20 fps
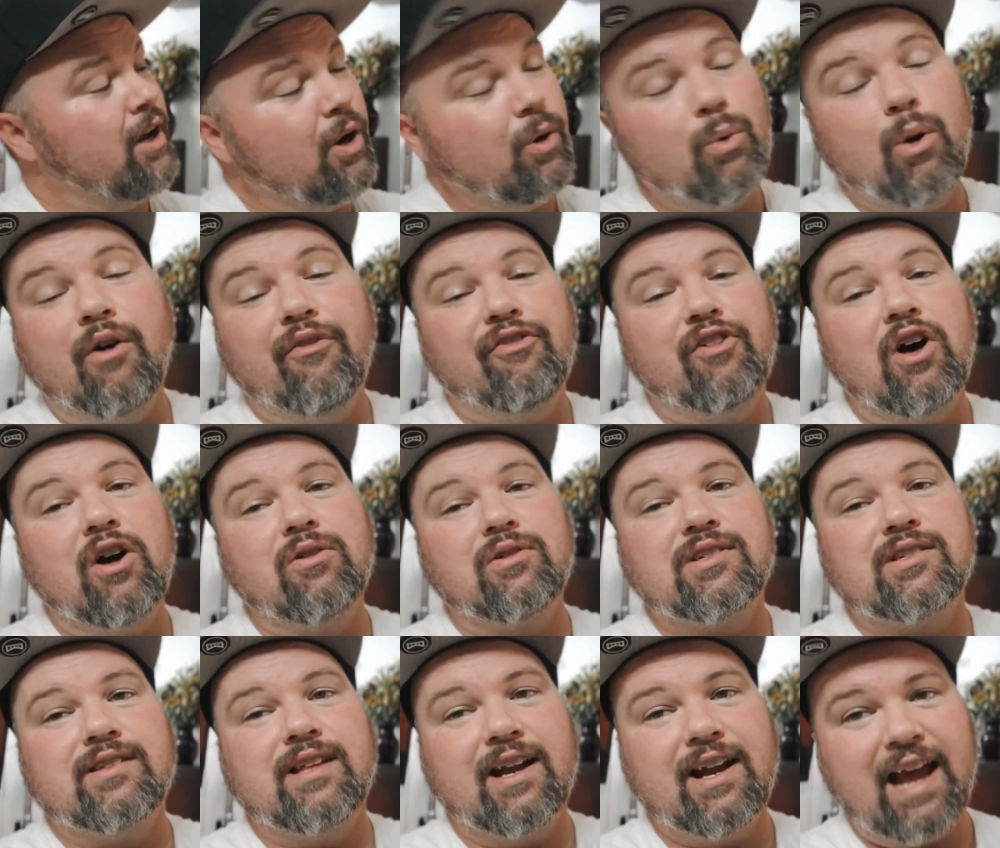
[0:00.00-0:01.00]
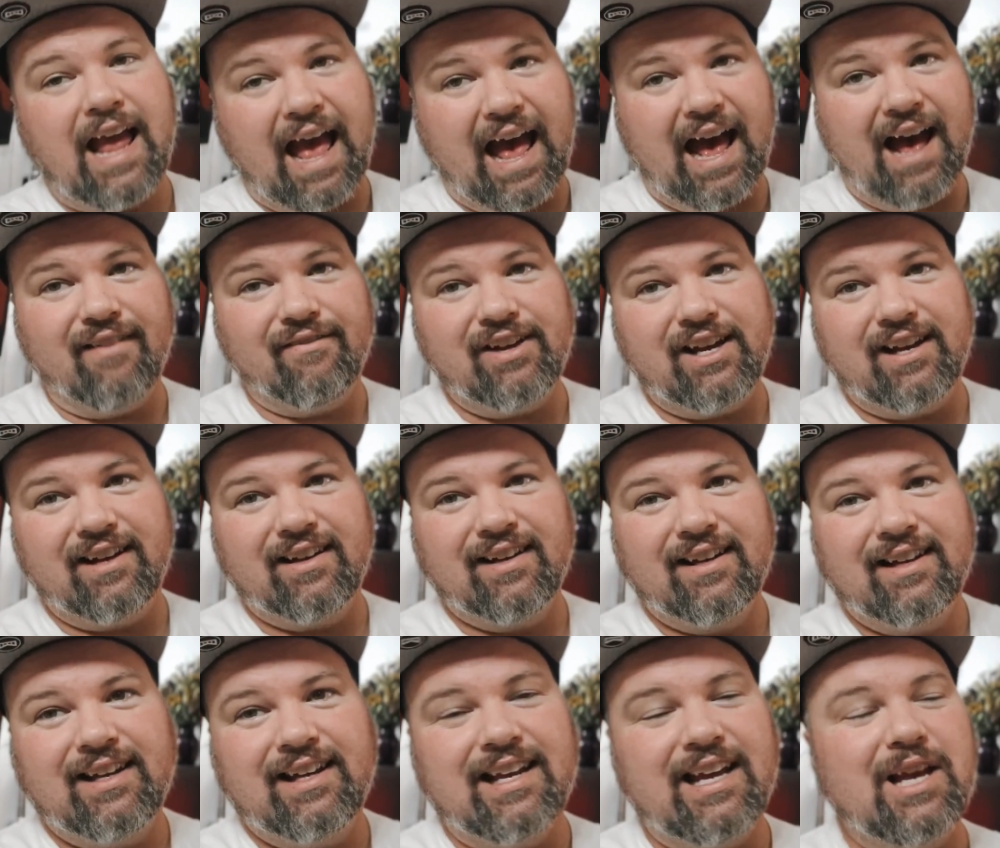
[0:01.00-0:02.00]
Well, folks, there you have it.
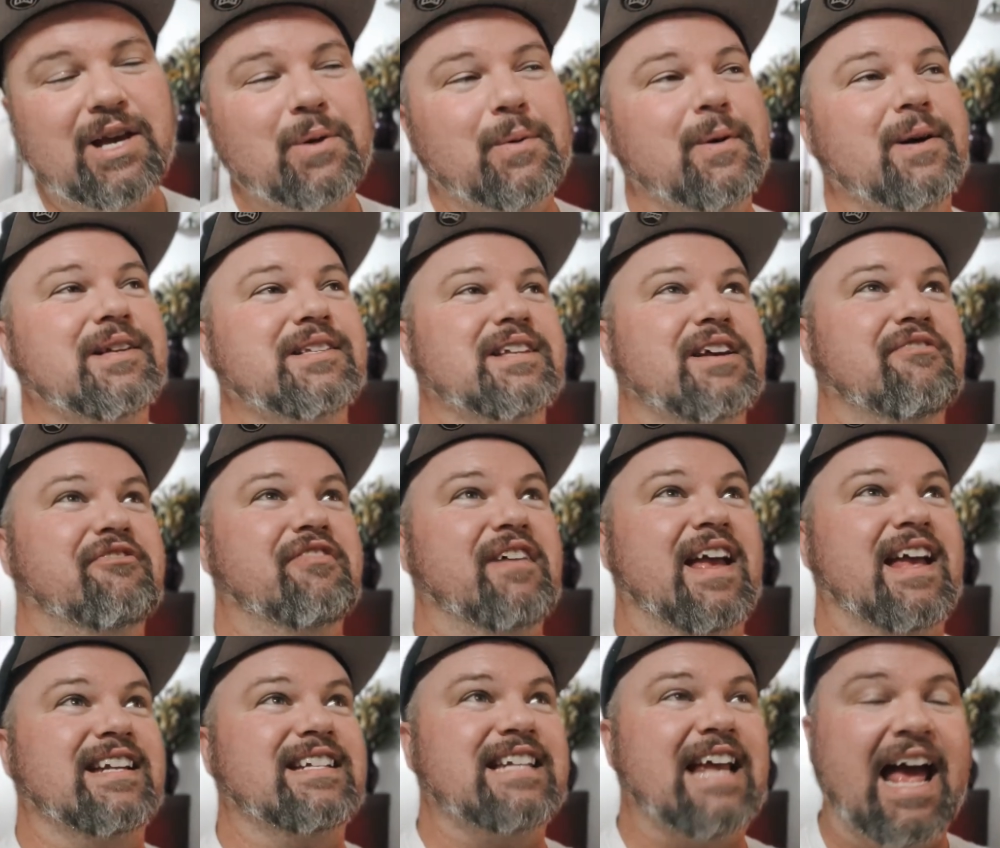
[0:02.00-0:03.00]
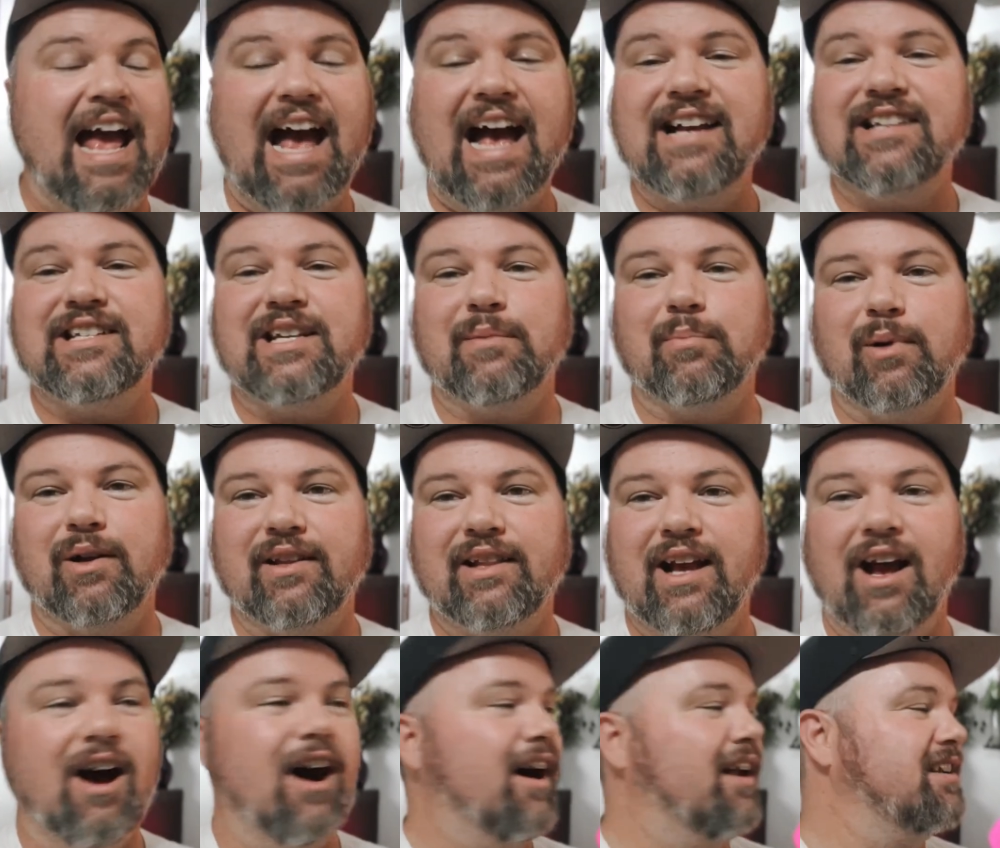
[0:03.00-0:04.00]
It was a fantastic
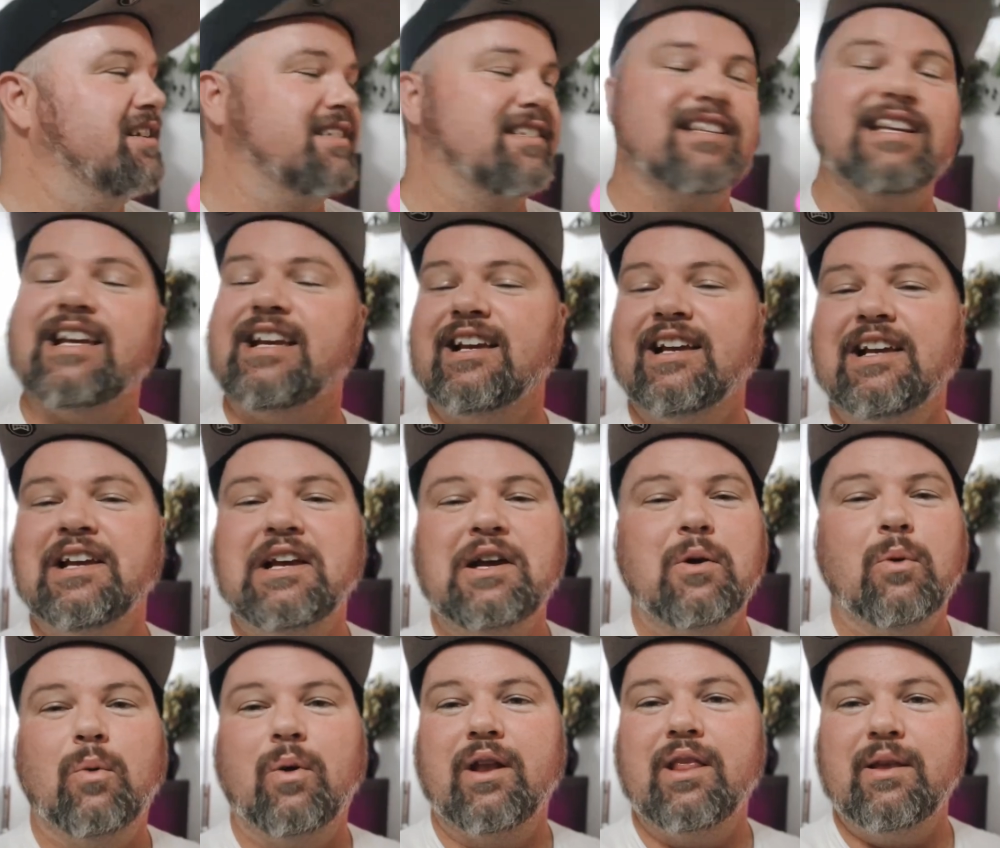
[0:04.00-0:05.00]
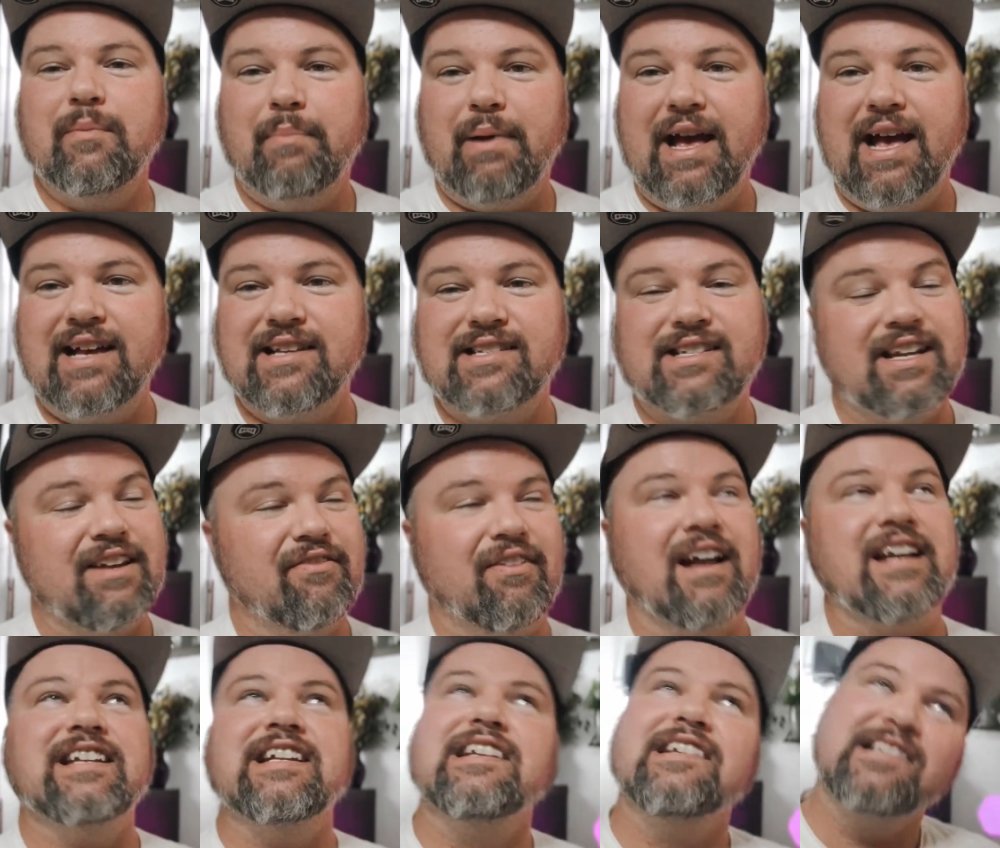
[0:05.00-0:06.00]
birthday. Honestly, one of the best. If I
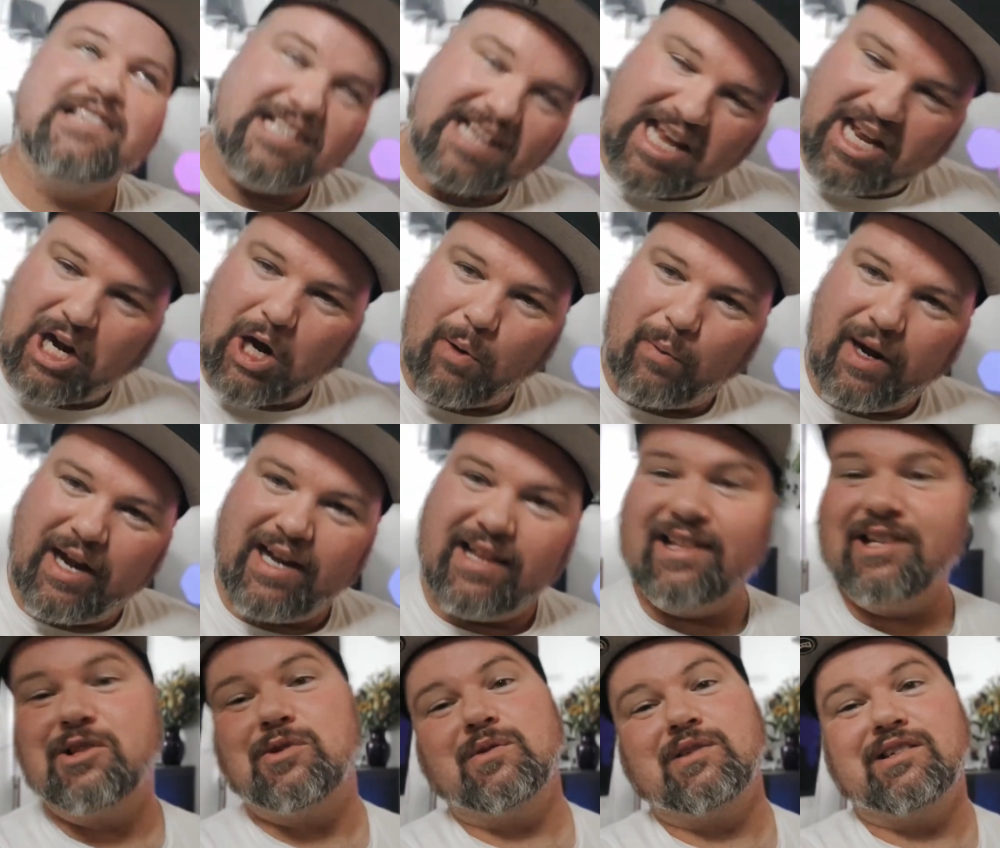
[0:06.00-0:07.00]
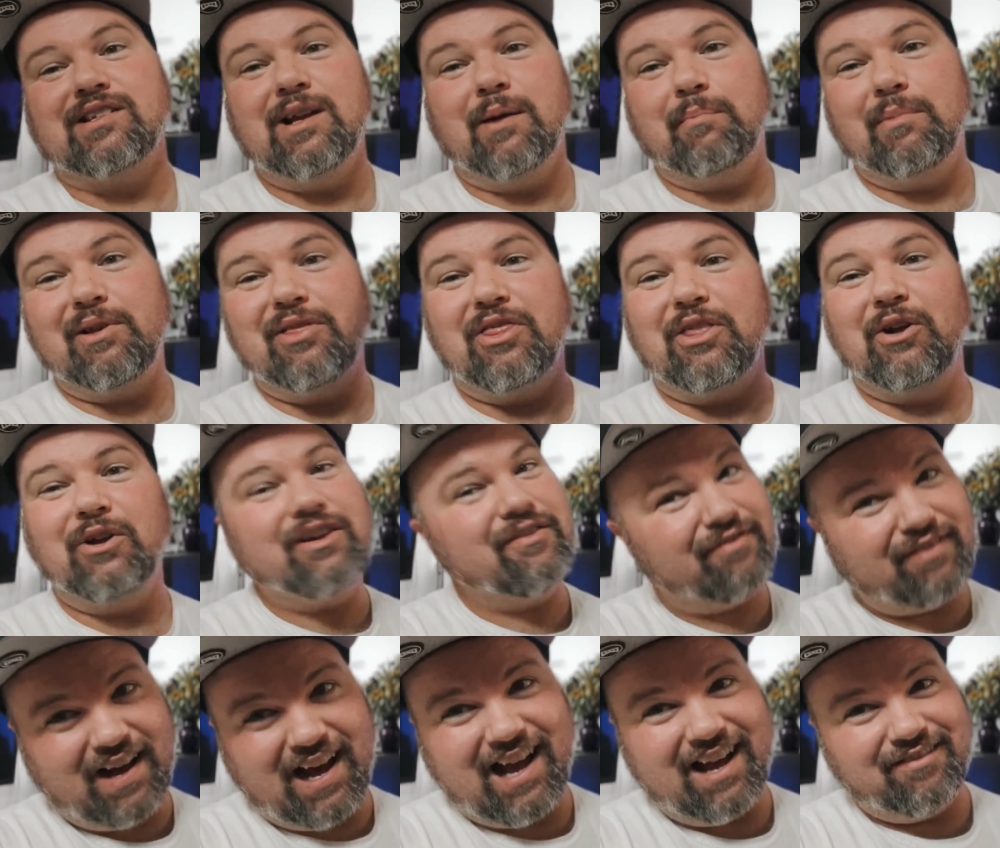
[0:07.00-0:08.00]
didn't say it already, this was number
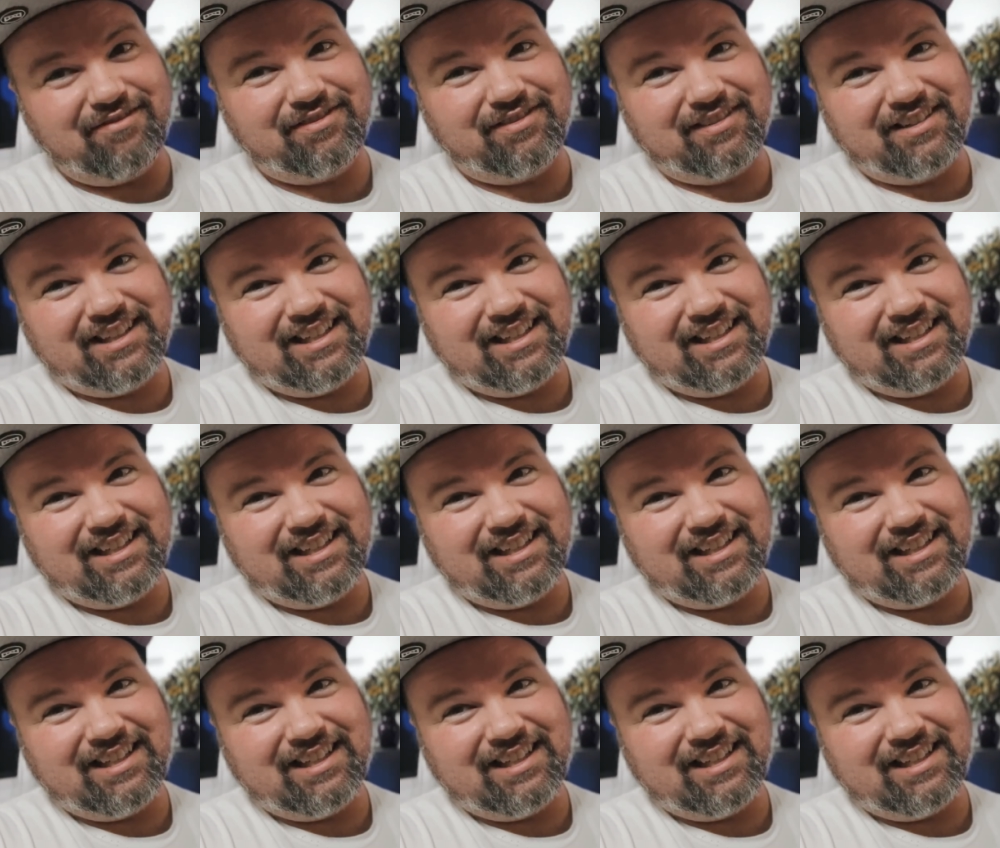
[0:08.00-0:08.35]
35.